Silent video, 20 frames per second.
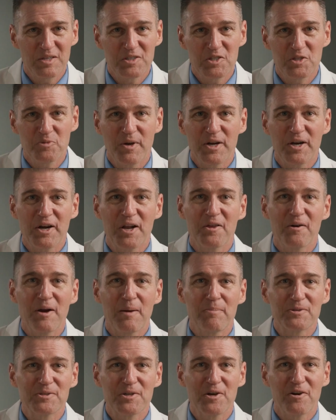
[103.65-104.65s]
This has been another
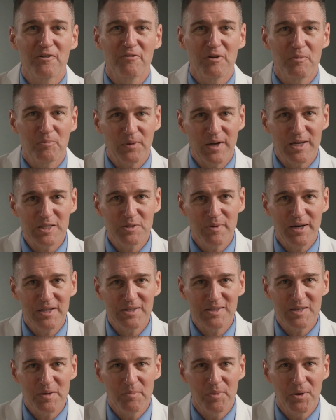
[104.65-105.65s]
episode of Implants
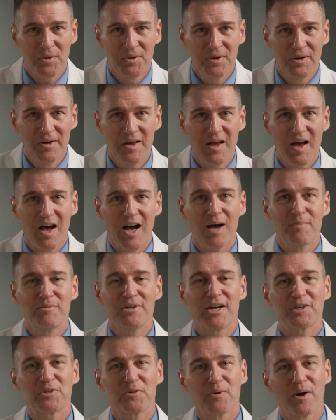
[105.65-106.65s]
Made Simple. I'm
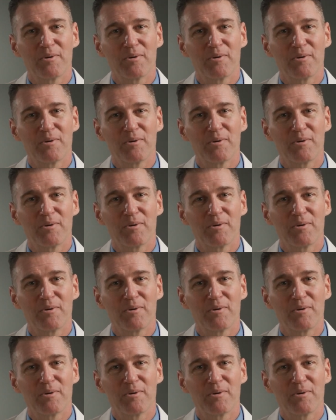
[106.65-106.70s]
Dr.